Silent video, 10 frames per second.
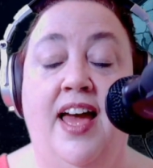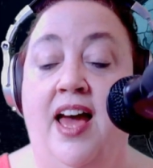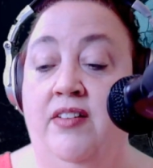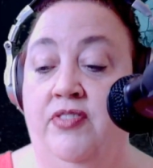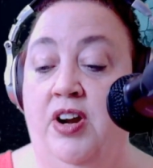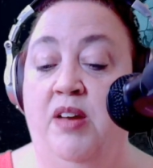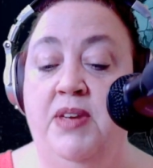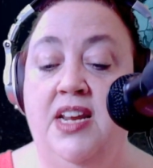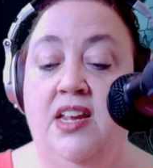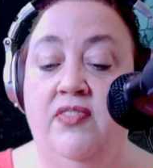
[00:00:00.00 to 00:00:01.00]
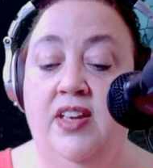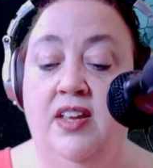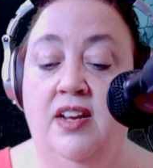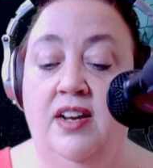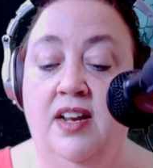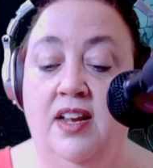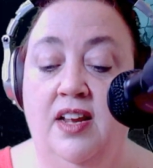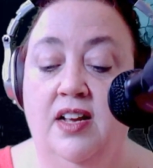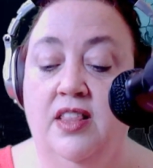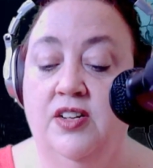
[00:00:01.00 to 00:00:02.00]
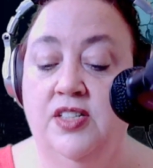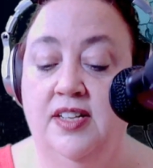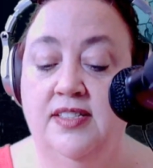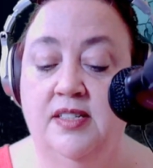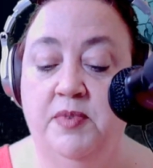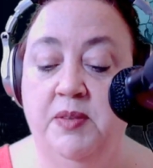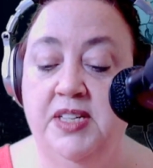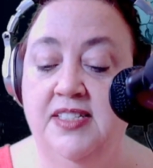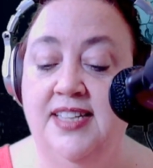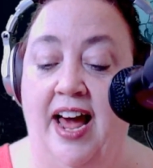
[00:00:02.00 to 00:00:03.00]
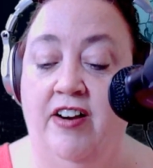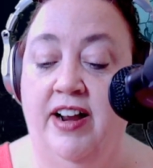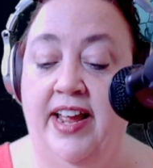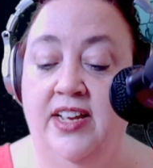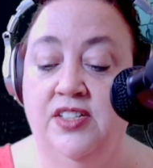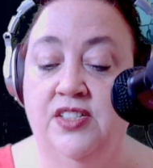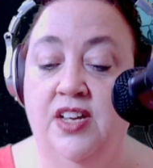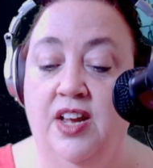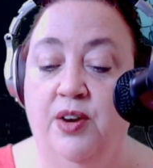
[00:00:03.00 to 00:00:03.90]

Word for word: ever. I mean, even there's on sometimes on Saturdays,